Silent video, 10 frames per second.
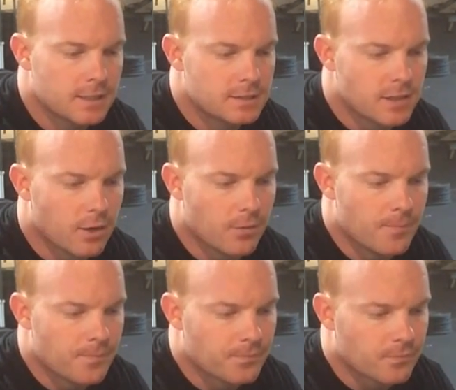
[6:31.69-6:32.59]
So,
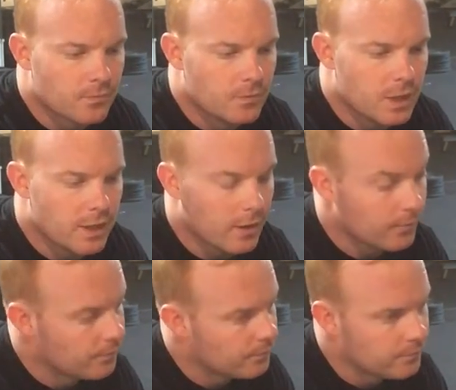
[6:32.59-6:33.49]
you know,
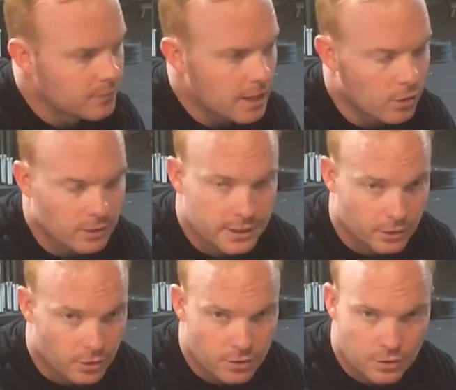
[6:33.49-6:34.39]
not only
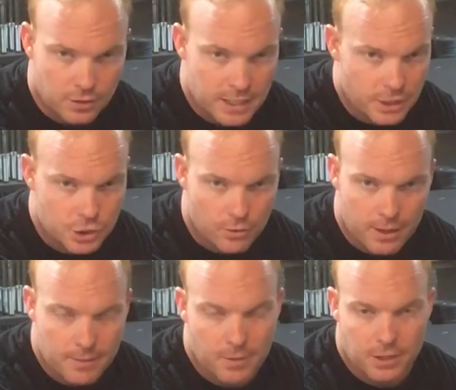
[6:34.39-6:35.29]
your knee
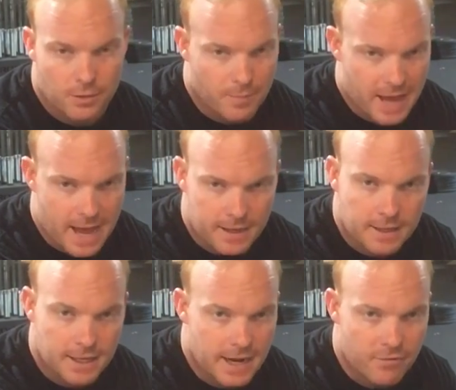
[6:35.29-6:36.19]
joint, but your
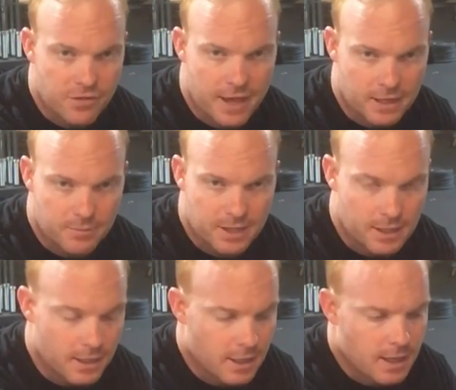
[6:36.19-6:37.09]
back and everything could be
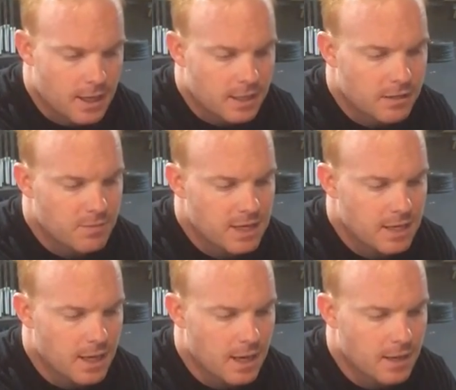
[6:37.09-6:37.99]

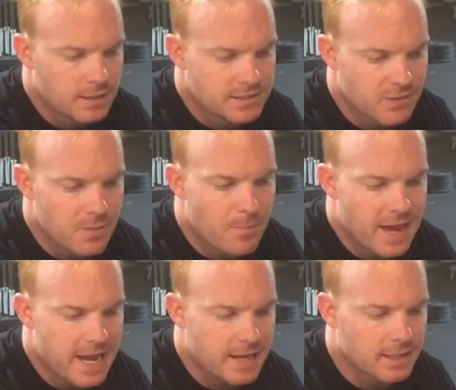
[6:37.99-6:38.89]
some of the
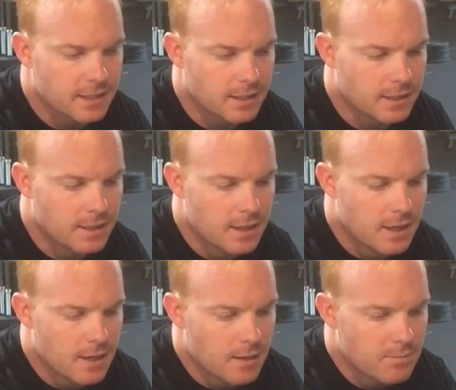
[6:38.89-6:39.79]
pain could
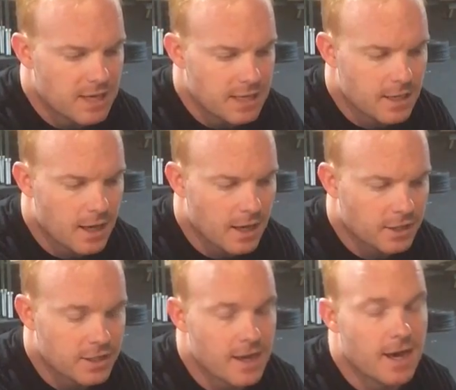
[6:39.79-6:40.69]
be
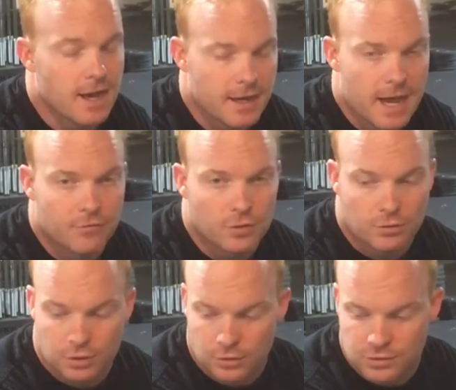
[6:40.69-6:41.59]
gone after you
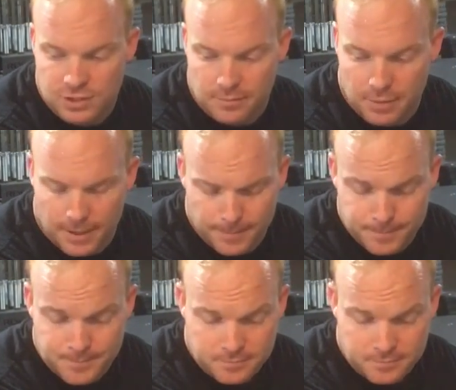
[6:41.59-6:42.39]
do some